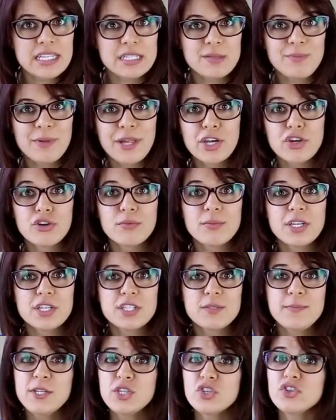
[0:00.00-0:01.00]
these blender
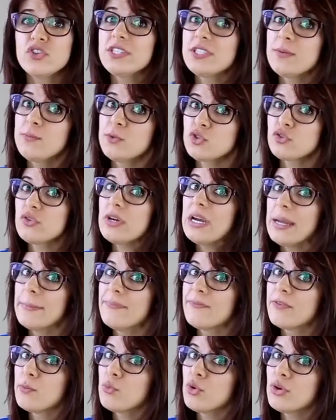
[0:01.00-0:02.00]
meals, be sure to
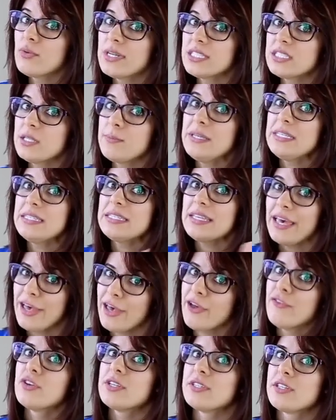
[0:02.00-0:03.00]
subscribe for more recipes
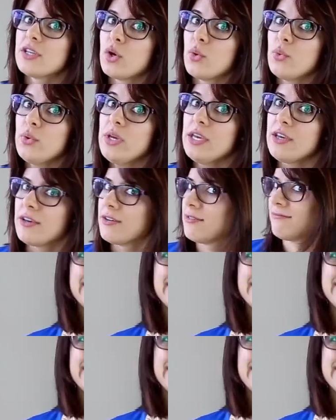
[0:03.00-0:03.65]
every single week.